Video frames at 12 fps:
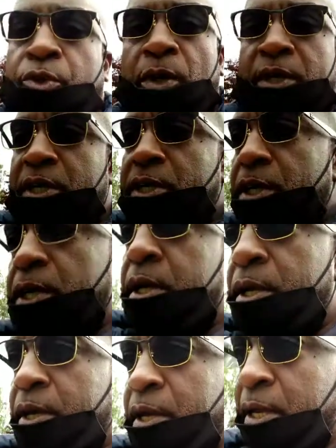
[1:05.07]
daughter, you
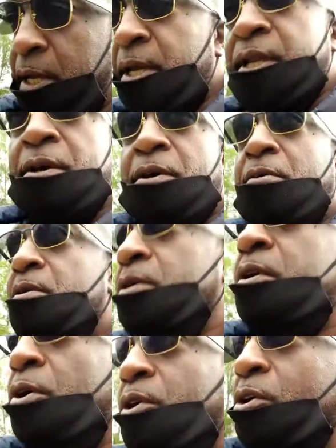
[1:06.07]
know,
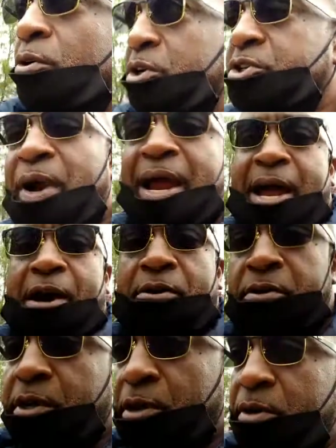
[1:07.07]
go to
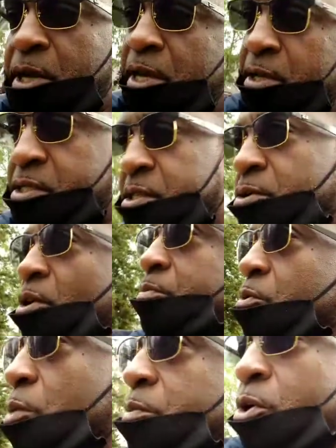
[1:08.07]
trial, you know, so
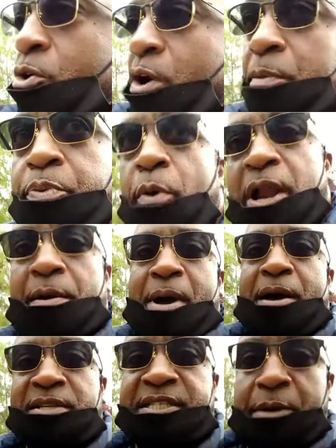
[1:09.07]
go up in court and point him
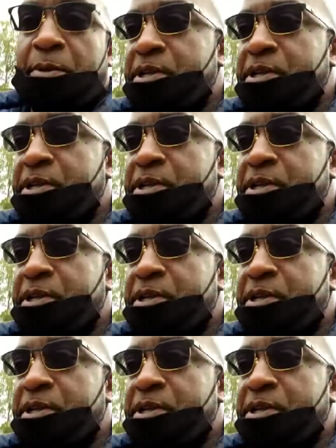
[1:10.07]
out and say